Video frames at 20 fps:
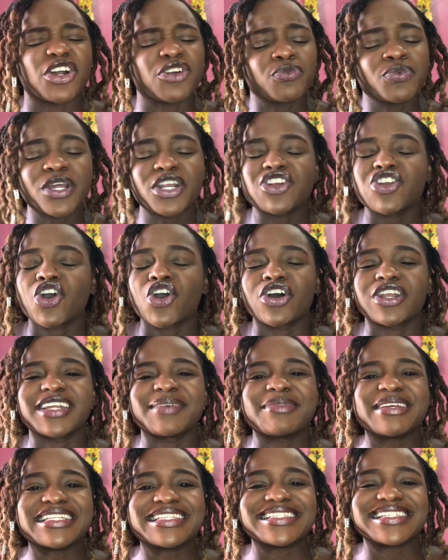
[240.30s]
or we're not gonna
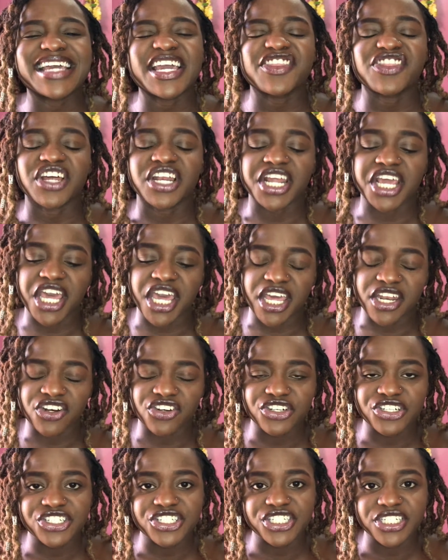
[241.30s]
maintain that
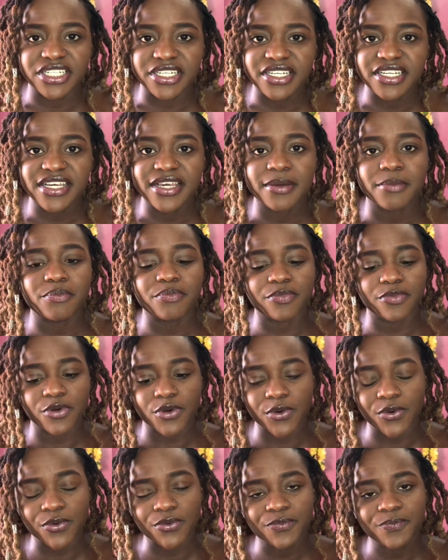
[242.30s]
energy,
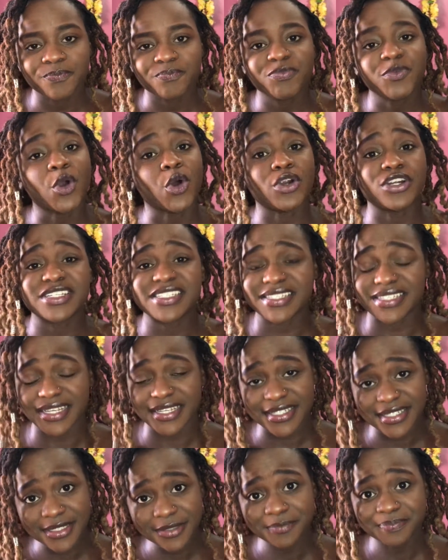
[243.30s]
bro or
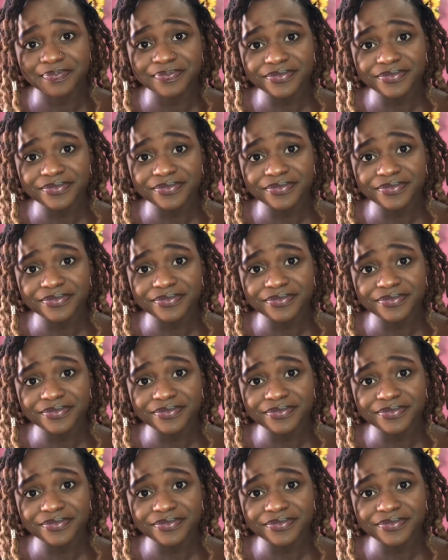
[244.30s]
sis.